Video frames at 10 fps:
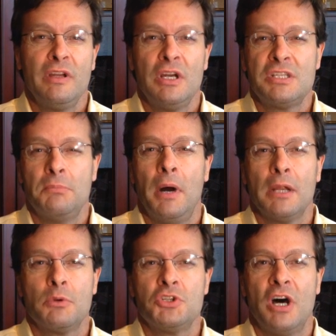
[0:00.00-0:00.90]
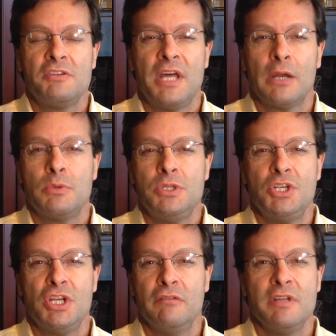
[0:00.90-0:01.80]
Moving on to Microsoft's
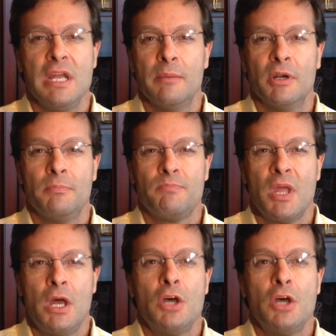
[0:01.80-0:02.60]
acquisition of Yammer.